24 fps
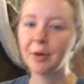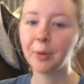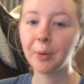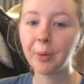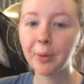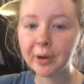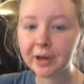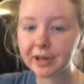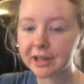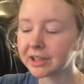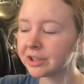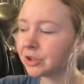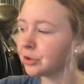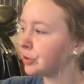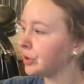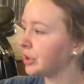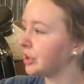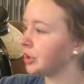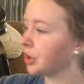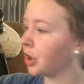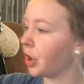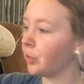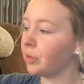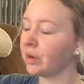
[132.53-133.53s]
Or you
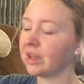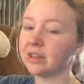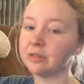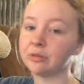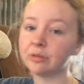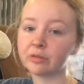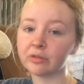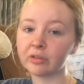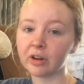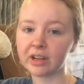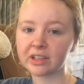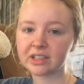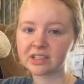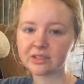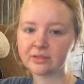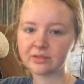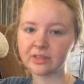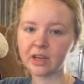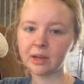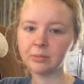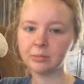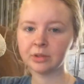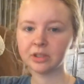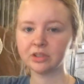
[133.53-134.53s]
can go in front of
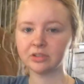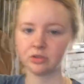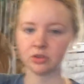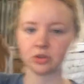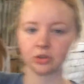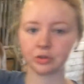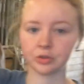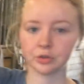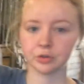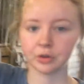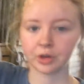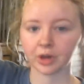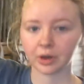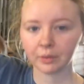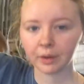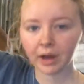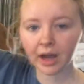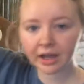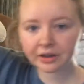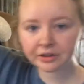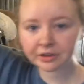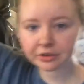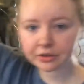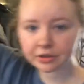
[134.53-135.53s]
them, so you'll go
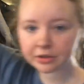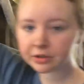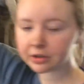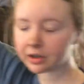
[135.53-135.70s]
under the